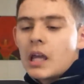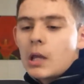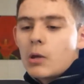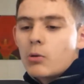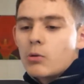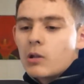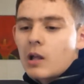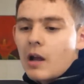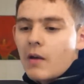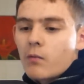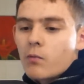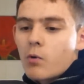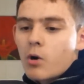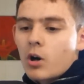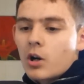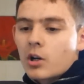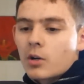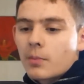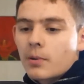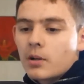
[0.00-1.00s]
will have
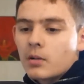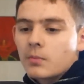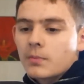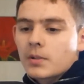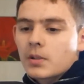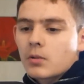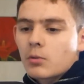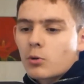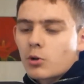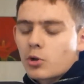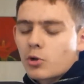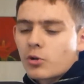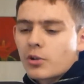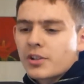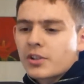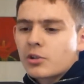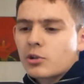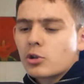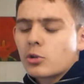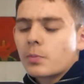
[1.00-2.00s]
water pumps or
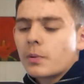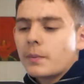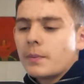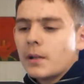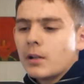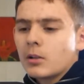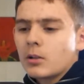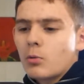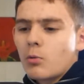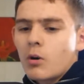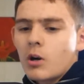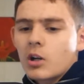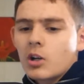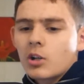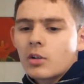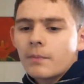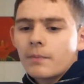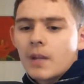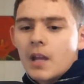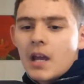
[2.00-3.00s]
thrusters to propel the
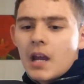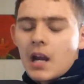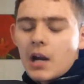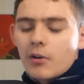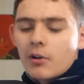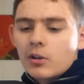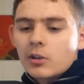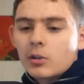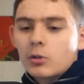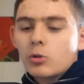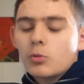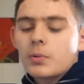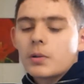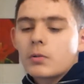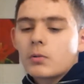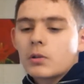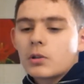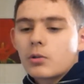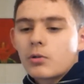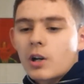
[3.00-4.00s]
water around the loop in
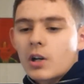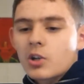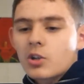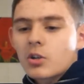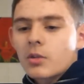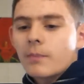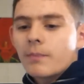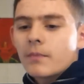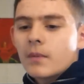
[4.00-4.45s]
one direction.